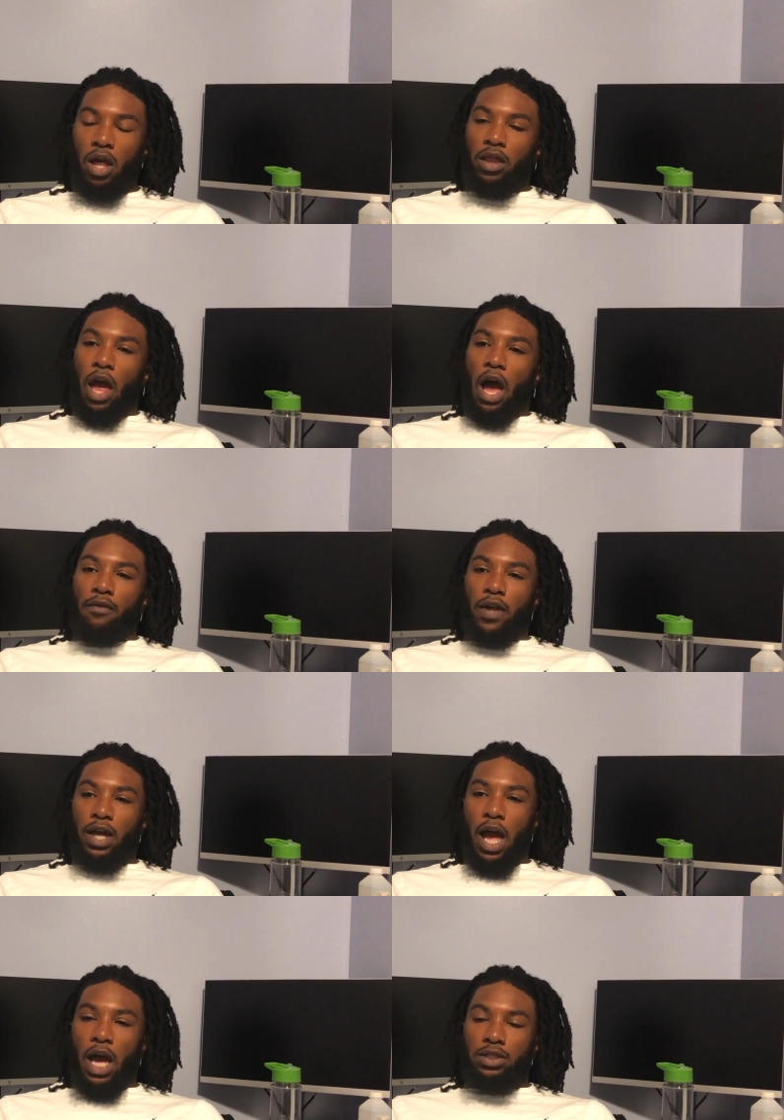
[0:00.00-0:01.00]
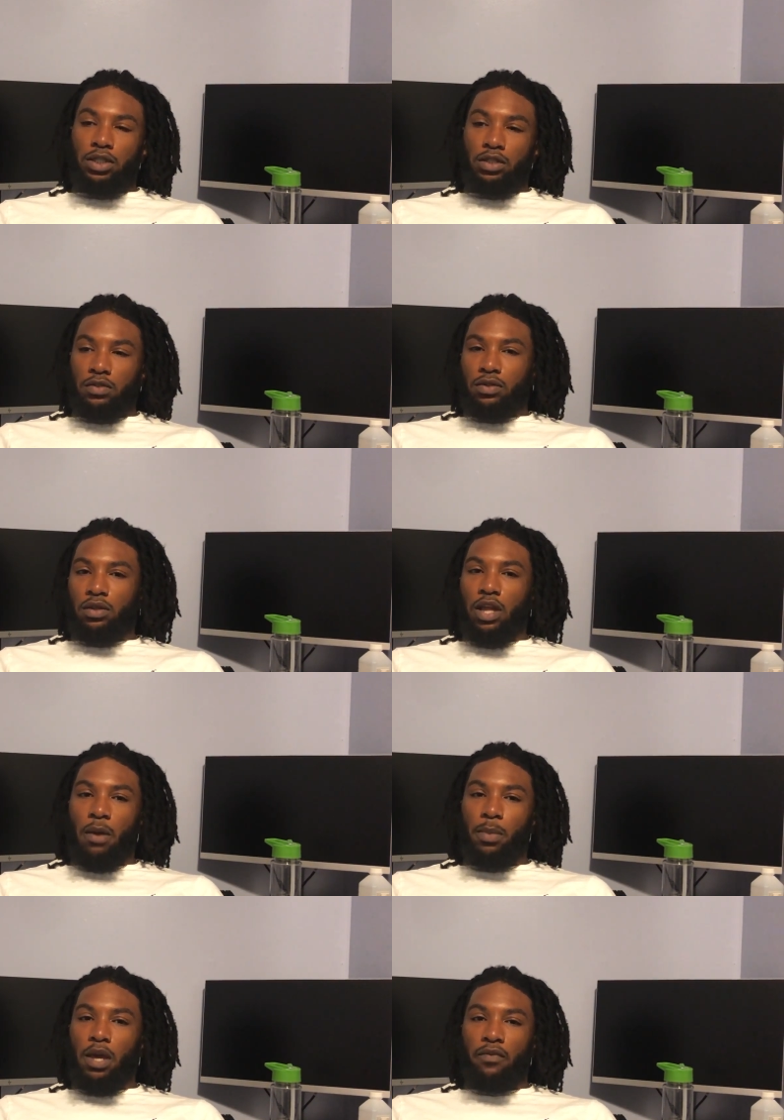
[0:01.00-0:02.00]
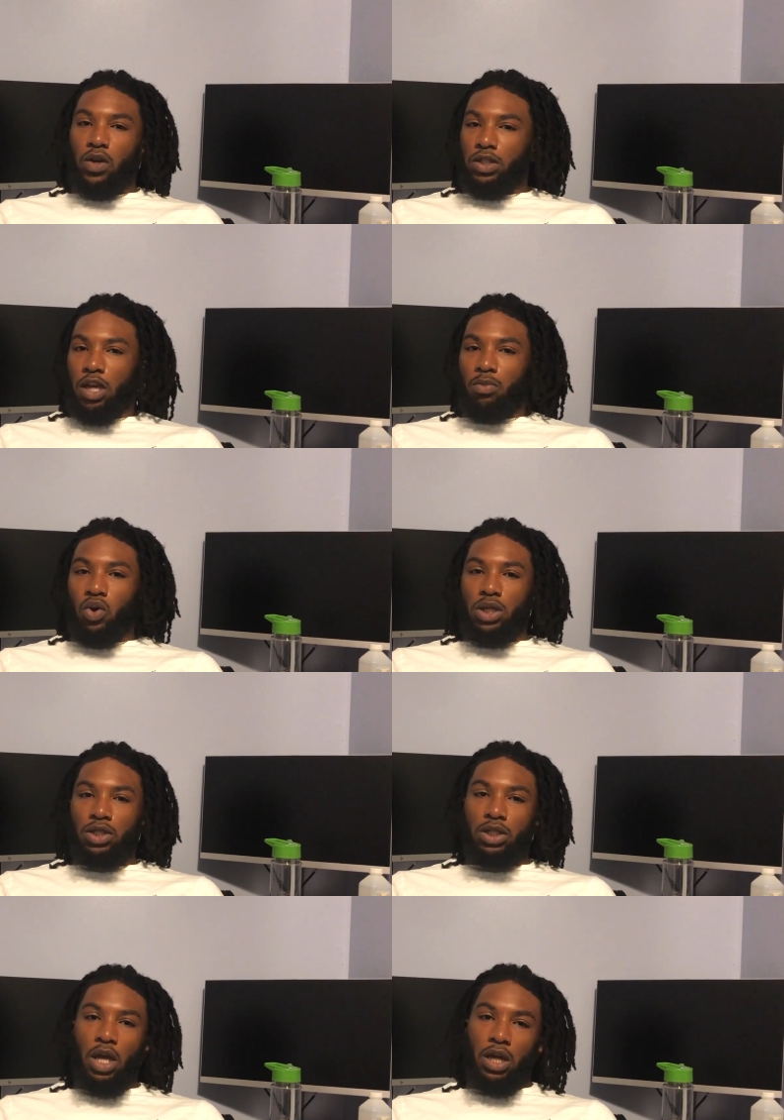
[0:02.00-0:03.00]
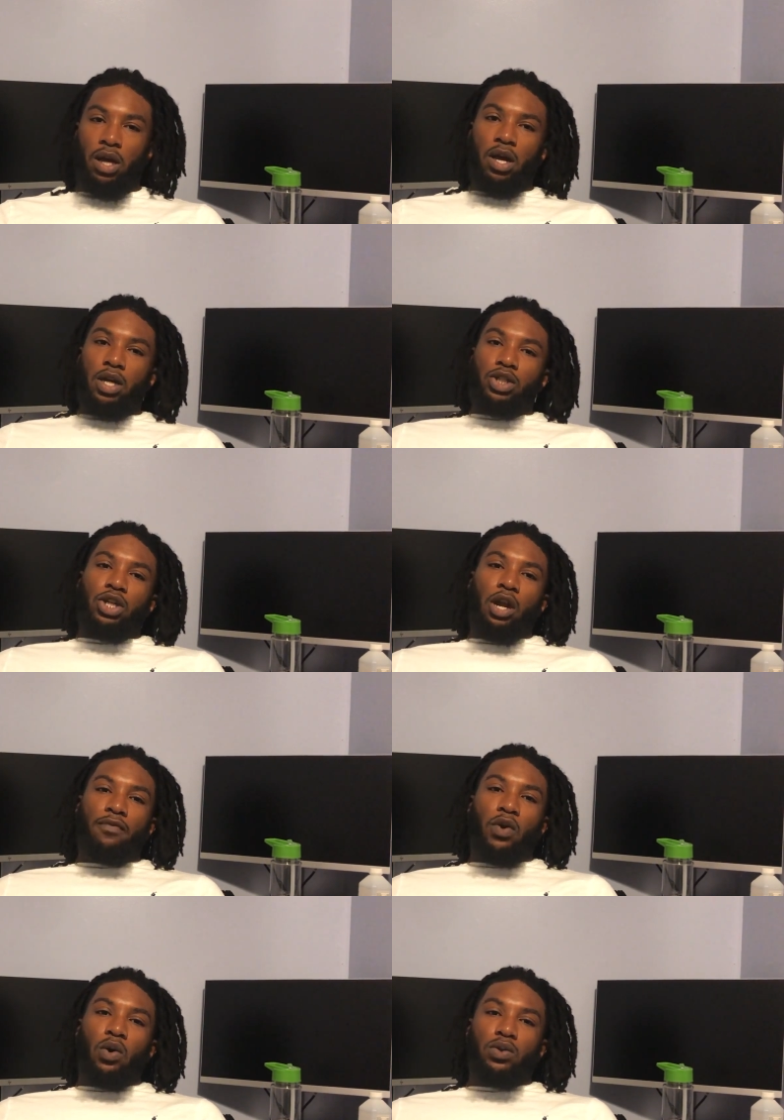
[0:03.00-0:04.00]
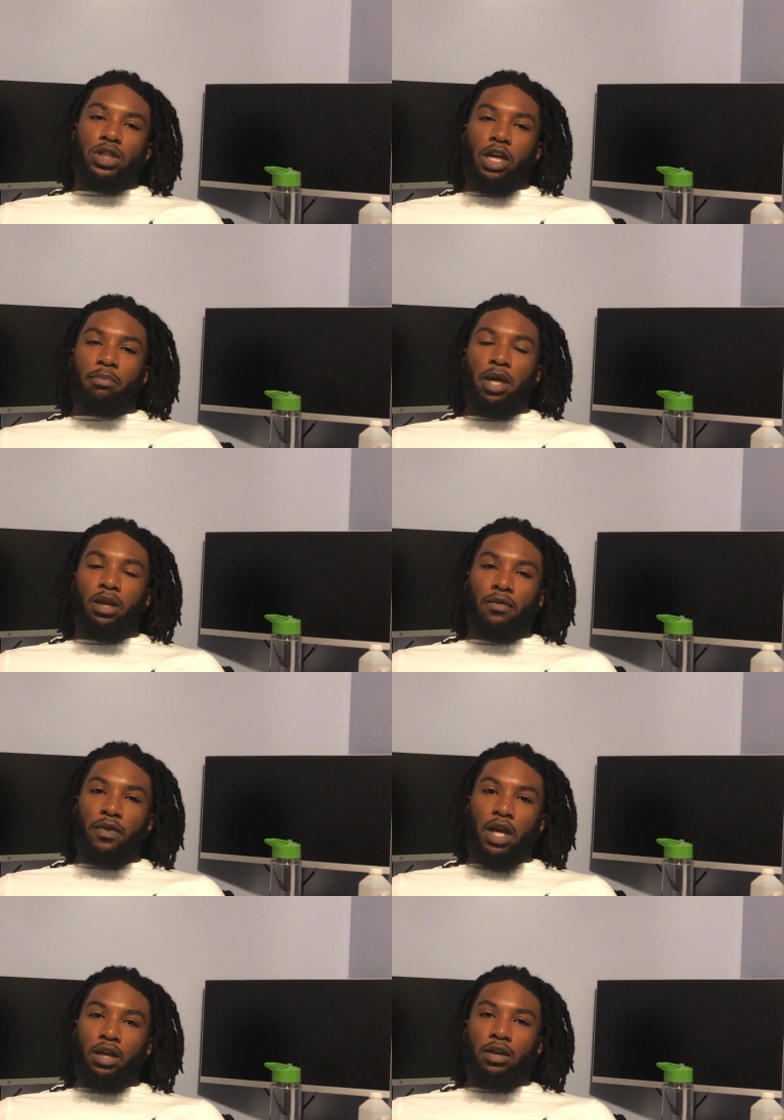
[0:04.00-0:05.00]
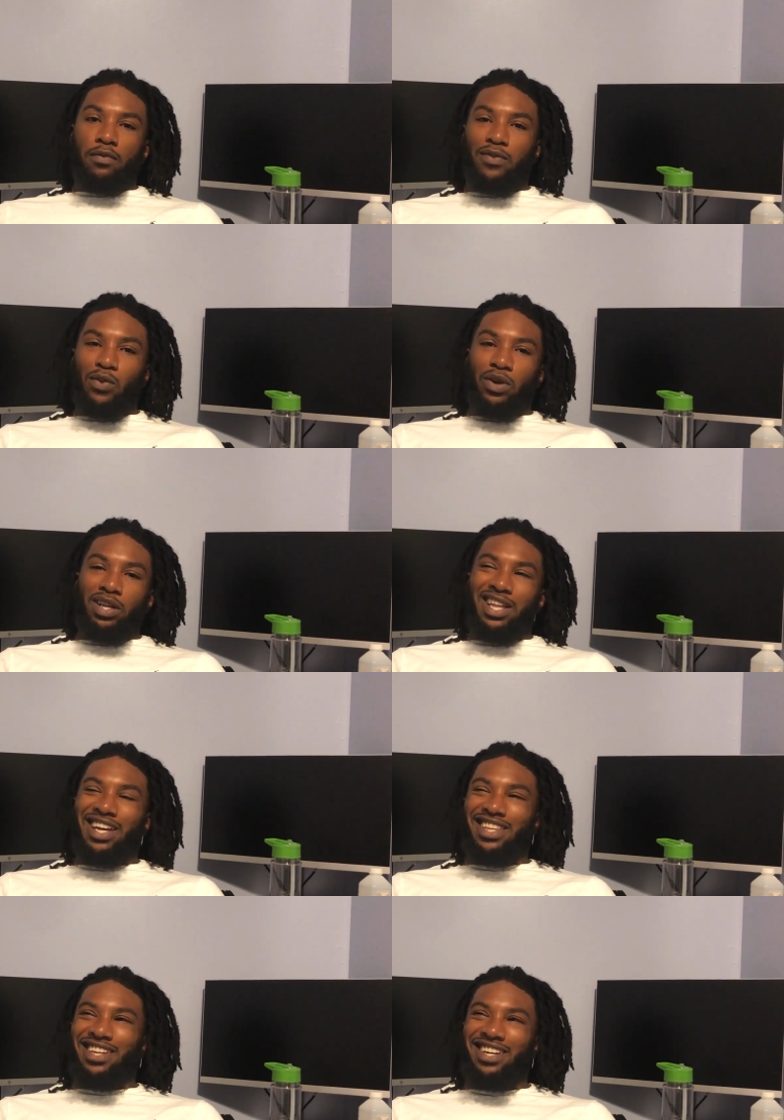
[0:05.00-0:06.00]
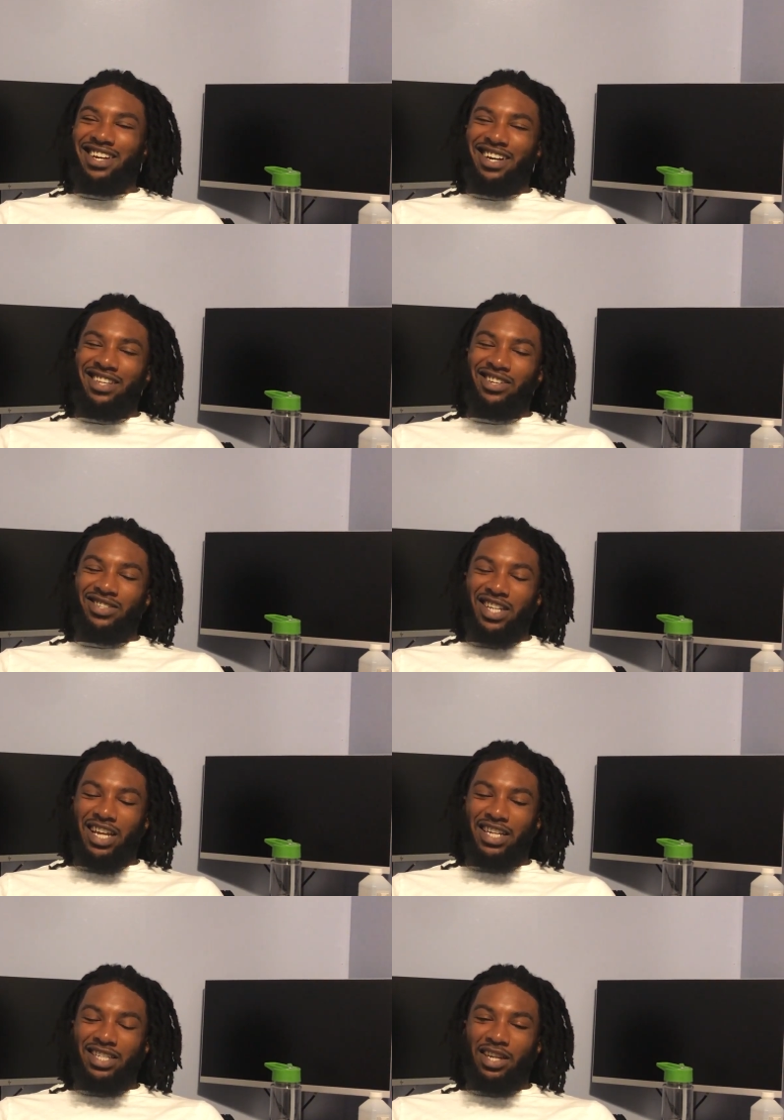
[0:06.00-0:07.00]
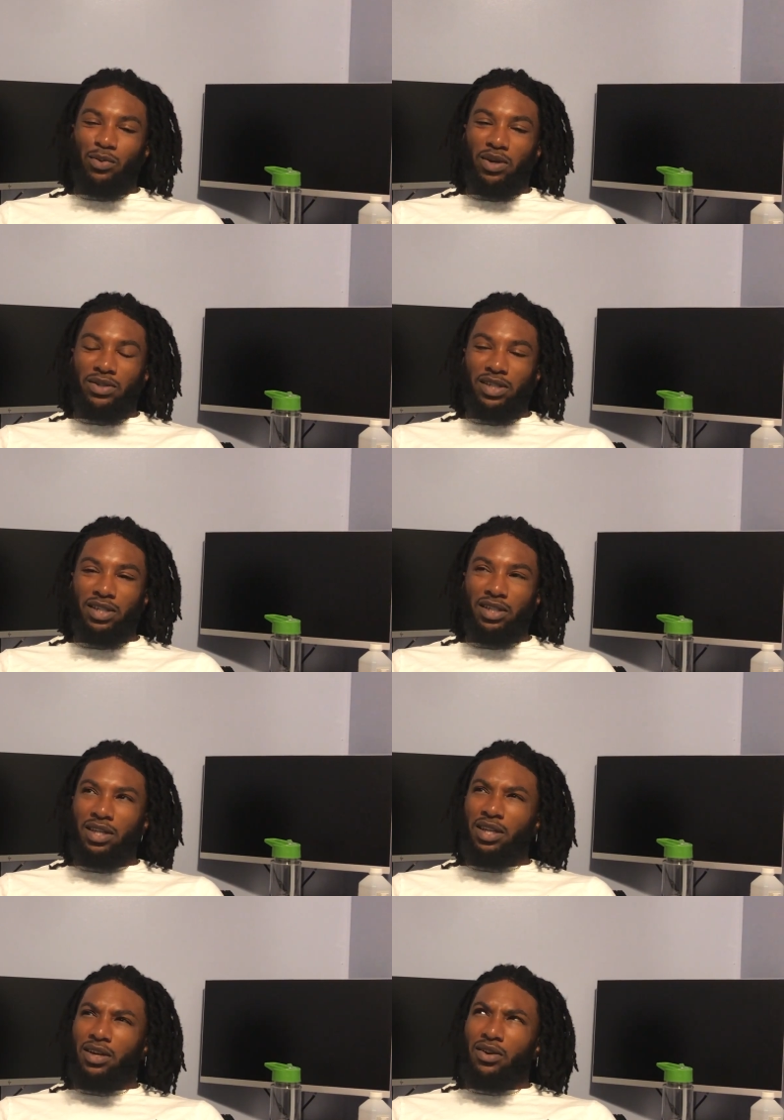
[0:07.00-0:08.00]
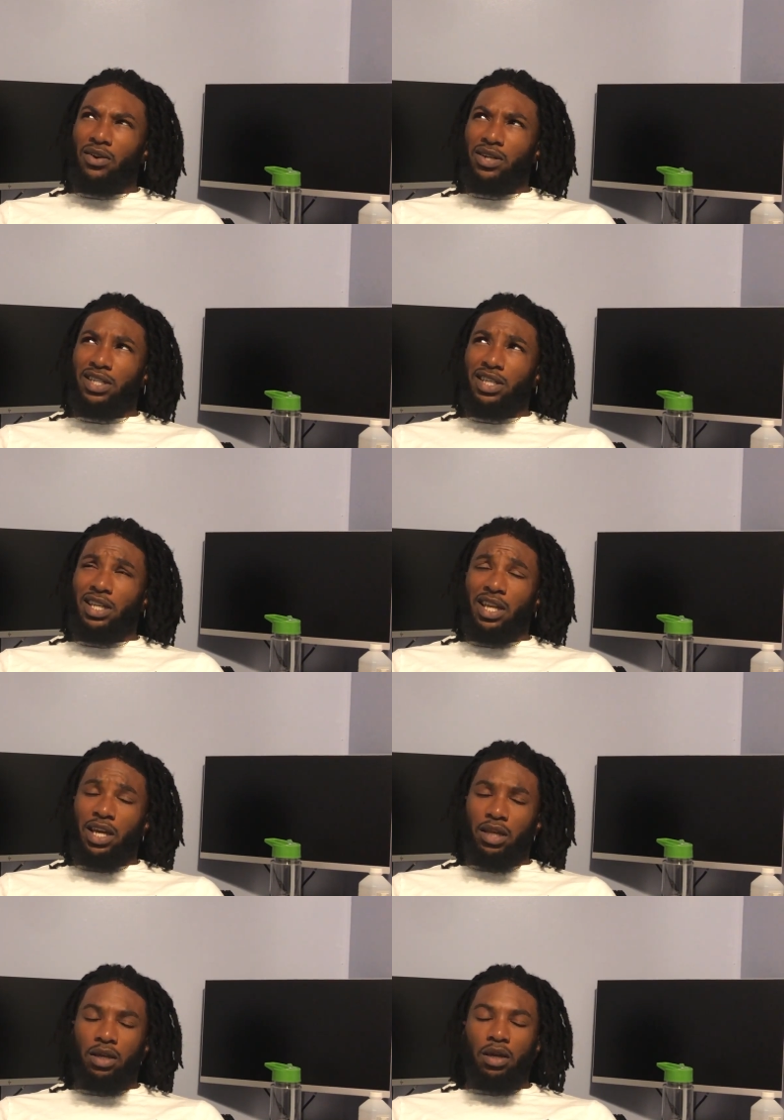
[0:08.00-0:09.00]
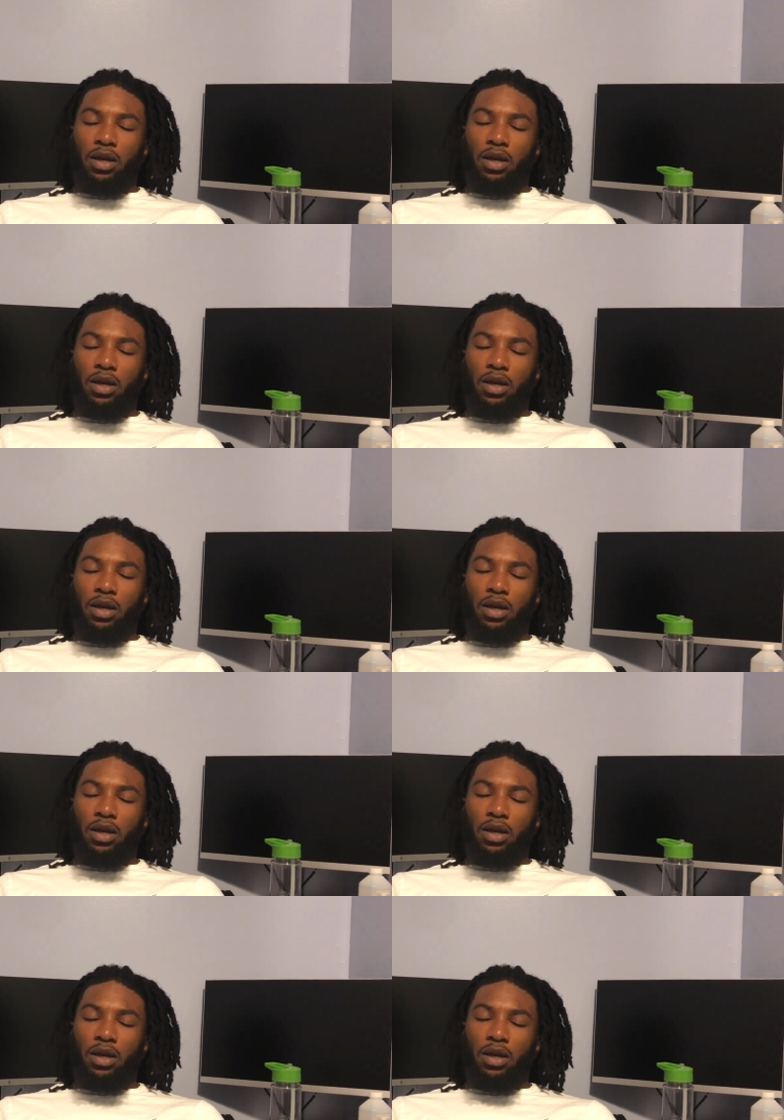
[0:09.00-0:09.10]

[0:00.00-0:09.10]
They have like access. The NBA, for example, can just like shut off a whole segment of like Florida, like they're using like Disney World to or Disneyland